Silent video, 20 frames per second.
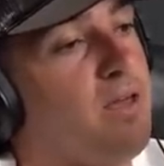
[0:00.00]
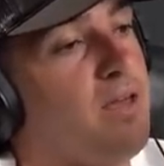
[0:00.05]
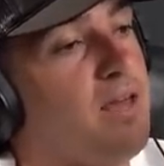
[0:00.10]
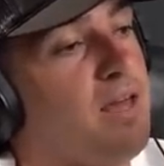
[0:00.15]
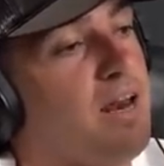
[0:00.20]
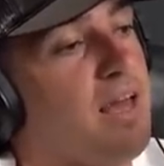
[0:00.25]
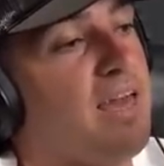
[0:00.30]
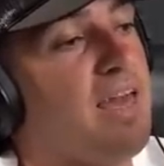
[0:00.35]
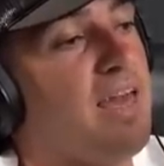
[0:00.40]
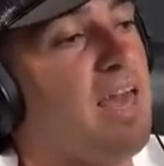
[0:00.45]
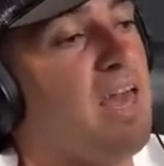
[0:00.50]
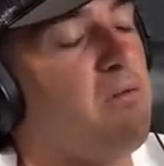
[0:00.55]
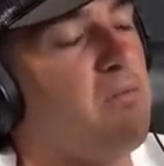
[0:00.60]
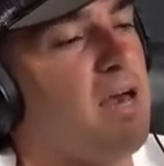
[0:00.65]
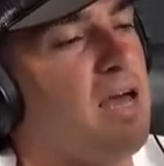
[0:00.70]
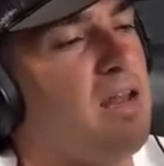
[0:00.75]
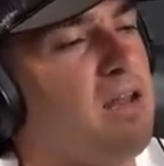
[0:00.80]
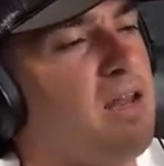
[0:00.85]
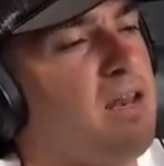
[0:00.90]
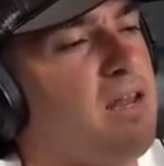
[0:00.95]
and I came
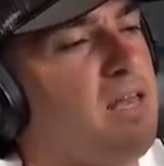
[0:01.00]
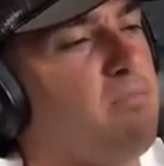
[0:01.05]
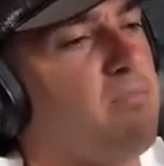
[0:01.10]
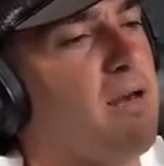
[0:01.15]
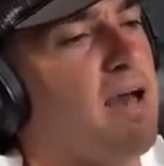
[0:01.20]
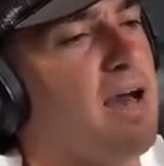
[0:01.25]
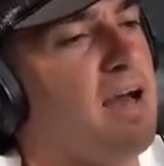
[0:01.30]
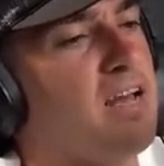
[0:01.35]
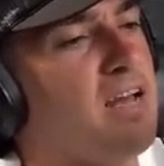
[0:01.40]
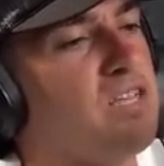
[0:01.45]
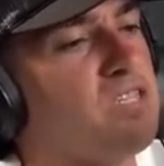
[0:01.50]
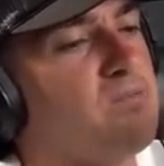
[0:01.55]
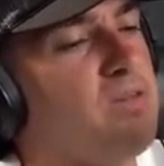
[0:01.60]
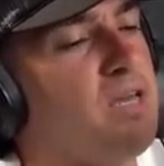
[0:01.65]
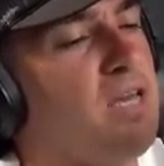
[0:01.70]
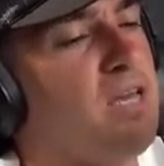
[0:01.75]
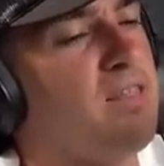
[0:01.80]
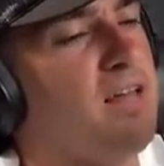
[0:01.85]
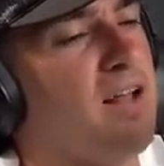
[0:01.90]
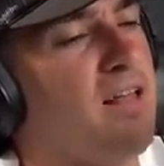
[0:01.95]
in and he passed
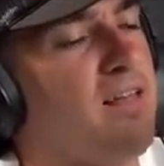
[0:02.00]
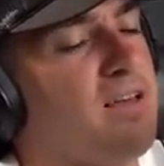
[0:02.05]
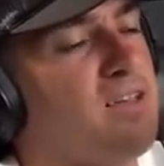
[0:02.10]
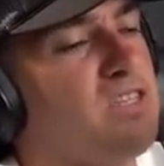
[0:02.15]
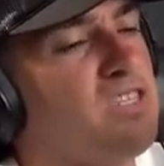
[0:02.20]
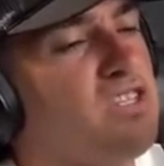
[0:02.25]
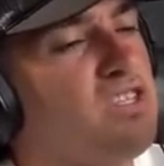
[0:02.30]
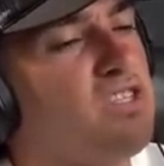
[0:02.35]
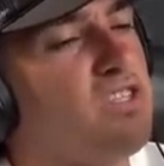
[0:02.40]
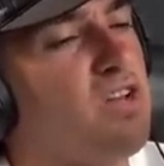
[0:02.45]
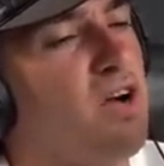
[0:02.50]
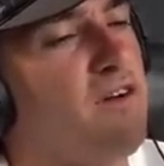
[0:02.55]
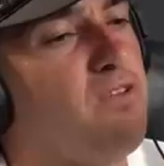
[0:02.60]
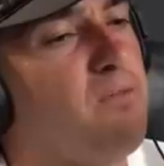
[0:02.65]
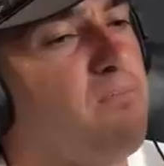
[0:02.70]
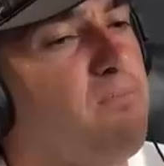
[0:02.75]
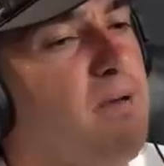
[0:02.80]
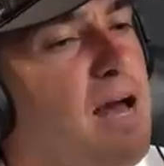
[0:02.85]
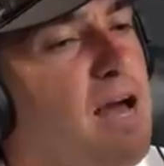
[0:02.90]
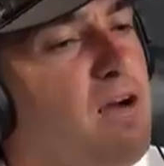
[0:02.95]
me, and then I like stuffed him
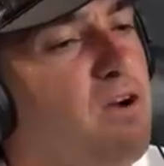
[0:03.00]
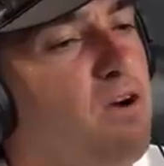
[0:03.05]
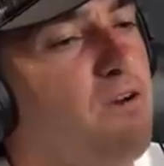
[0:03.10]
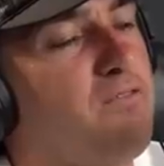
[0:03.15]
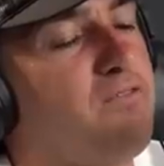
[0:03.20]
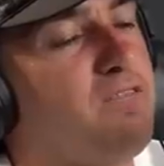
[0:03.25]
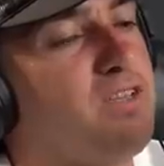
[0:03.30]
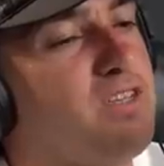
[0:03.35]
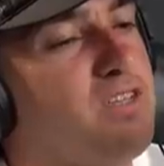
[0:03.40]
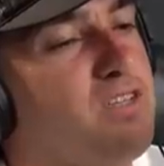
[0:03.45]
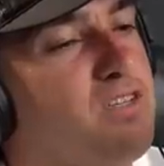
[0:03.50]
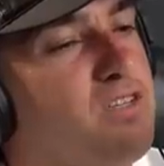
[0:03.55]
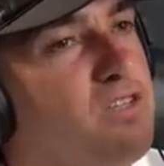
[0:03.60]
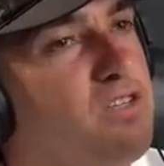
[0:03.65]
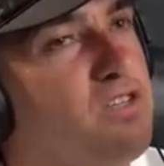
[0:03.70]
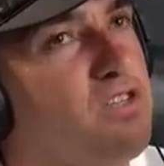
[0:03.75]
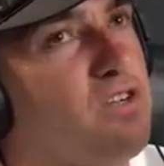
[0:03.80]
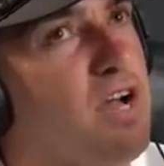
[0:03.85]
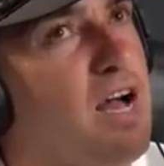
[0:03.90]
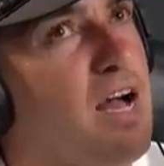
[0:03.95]
back off the
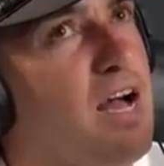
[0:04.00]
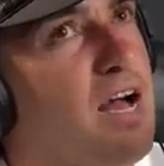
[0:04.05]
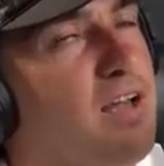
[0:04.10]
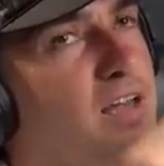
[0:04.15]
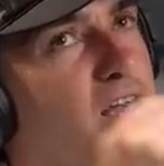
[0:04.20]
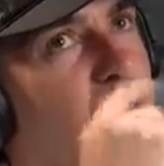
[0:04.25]
track,